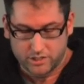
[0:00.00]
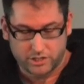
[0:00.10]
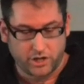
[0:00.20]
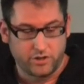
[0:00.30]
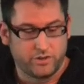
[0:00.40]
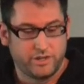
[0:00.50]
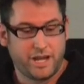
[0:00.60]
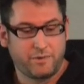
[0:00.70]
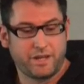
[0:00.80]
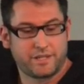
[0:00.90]
So
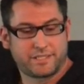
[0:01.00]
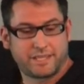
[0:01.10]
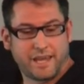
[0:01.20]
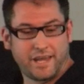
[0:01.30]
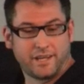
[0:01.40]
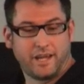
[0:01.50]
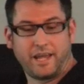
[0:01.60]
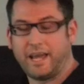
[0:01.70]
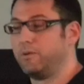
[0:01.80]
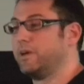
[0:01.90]
now we understand
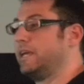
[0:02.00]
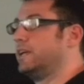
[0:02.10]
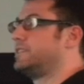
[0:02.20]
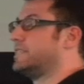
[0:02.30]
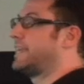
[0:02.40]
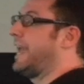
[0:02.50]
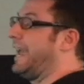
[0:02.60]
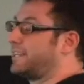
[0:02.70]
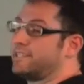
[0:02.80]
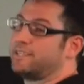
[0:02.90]
how we
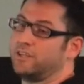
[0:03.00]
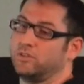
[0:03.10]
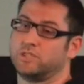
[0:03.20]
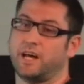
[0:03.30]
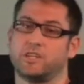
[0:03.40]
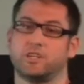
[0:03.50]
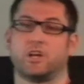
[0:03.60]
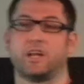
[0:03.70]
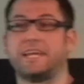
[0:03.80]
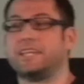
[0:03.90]
detect a single touch
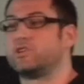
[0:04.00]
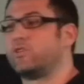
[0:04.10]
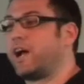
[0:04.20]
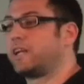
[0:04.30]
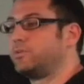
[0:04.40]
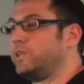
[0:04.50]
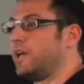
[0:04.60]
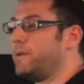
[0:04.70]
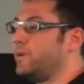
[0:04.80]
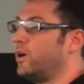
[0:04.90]
and kind of interact with the
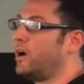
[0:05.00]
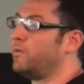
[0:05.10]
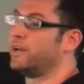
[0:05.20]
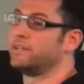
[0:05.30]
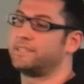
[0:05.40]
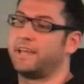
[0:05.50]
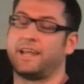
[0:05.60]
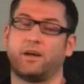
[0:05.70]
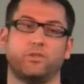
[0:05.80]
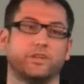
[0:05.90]
API. We
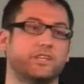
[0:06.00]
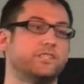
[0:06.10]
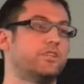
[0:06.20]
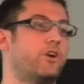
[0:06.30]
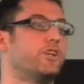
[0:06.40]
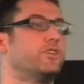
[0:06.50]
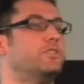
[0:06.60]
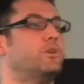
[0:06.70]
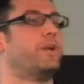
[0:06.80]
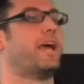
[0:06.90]
understand the
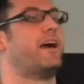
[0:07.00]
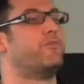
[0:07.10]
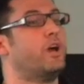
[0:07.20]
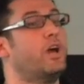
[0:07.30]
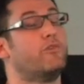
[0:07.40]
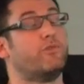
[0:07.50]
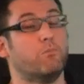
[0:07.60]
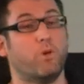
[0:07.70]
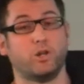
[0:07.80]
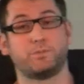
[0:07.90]
considerations that we have for
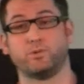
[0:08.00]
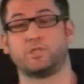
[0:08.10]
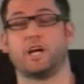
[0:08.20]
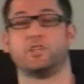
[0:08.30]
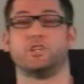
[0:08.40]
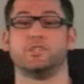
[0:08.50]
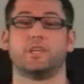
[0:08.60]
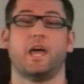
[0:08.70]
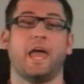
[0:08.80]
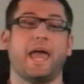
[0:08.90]
multiple
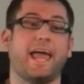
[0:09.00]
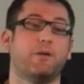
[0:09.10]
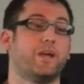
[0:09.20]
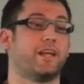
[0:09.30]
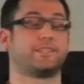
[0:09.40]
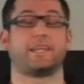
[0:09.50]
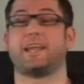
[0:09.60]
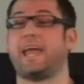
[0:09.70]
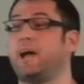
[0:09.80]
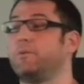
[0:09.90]
touches, and we
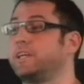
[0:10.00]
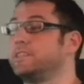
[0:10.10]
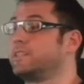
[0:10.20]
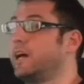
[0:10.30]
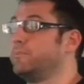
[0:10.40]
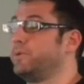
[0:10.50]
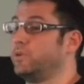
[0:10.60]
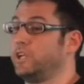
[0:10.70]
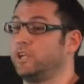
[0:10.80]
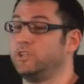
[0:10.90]
understand how we can start
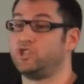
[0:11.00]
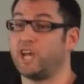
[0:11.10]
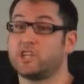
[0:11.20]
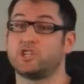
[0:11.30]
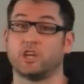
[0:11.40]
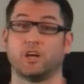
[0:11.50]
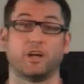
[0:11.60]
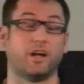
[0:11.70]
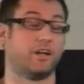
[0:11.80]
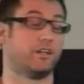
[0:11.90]
building gestures
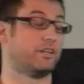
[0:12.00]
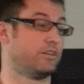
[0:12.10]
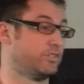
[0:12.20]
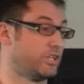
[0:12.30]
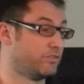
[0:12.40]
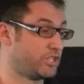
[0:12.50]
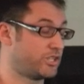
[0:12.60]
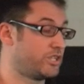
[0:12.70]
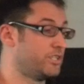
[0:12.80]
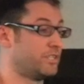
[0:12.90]

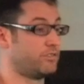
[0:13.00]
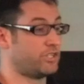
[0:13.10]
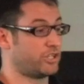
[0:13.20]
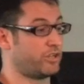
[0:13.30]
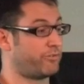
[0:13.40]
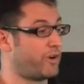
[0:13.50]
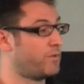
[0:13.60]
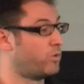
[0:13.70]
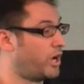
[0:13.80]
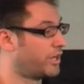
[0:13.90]
and gesture
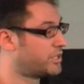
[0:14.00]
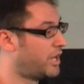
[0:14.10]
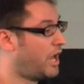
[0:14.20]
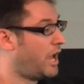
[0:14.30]
frameworks.